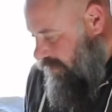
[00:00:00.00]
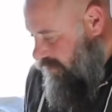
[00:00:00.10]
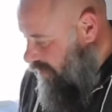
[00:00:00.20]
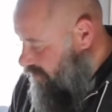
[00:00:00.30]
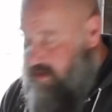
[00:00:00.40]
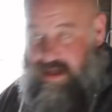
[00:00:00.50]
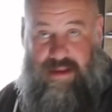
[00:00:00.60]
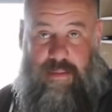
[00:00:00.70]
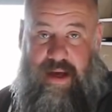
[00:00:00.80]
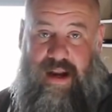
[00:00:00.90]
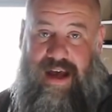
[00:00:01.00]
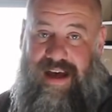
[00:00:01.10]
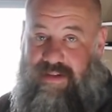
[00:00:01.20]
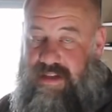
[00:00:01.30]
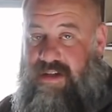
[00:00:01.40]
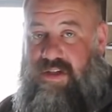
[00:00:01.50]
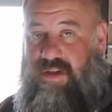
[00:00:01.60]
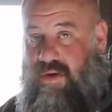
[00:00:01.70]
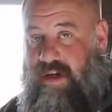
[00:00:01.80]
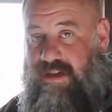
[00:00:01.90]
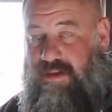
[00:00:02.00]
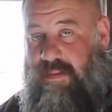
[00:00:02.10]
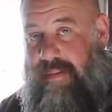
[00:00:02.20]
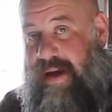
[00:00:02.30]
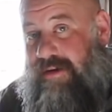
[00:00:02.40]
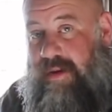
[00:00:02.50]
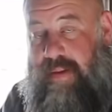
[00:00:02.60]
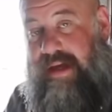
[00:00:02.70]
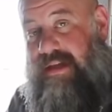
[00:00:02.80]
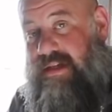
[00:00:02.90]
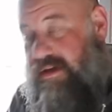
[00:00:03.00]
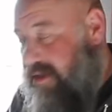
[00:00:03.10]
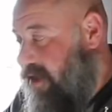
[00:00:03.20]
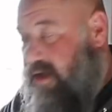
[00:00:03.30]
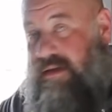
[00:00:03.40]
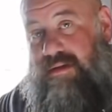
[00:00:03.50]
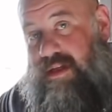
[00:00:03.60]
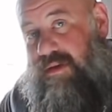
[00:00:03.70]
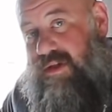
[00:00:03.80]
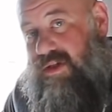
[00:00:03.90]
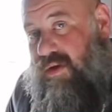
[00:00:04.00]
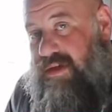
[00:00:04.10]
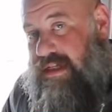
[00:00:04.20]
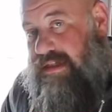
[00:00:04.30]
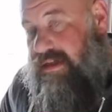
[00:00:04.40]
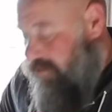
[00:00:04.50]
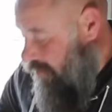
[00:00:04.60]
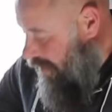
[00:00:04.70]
underneath the bed I have a ton of storage. My battery bank is under there and some of the solar system,